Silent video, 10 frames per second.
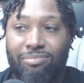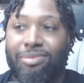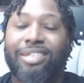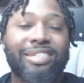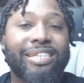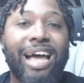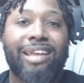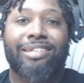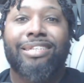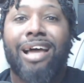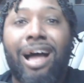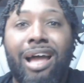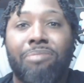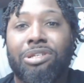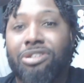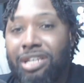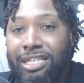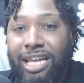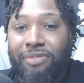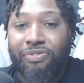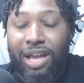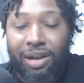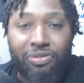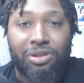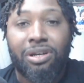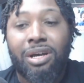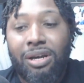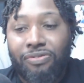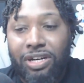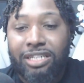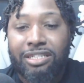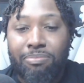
This is not his time. It's going to take forever for us